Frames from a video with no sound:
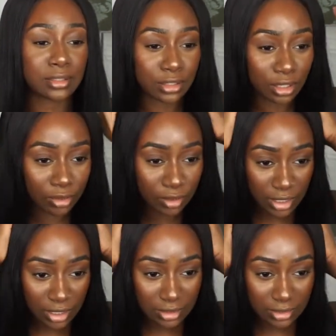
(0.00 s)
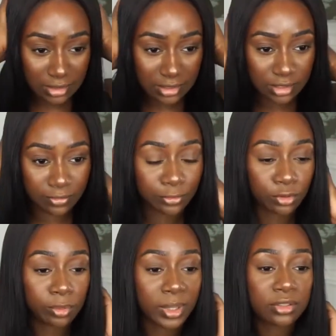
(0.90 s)
So this is
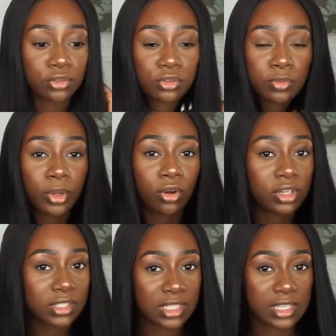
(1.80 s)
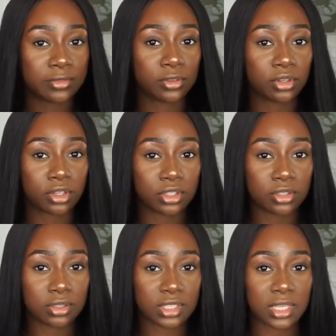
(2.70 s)
4 bundles, but honestly, if you're going to
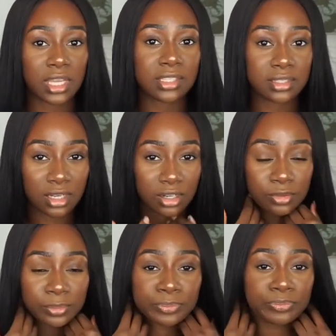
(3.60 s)
do this hairstyle,